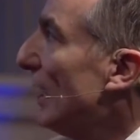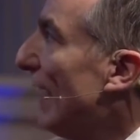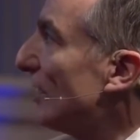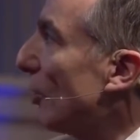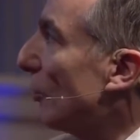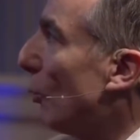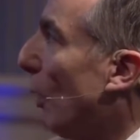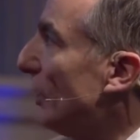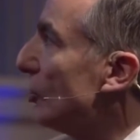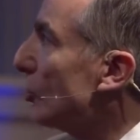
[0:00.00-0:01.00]
Has over
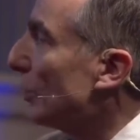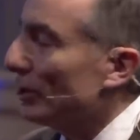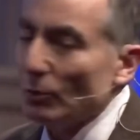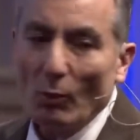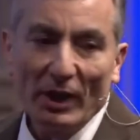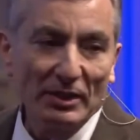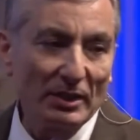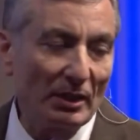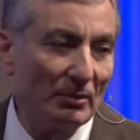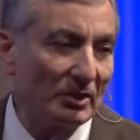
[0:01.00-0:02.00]
1 trillion ways
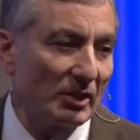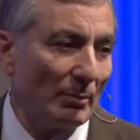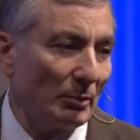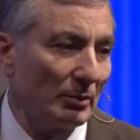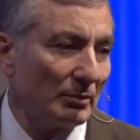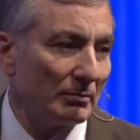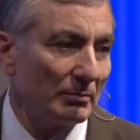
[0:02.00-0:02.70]
it can assemble.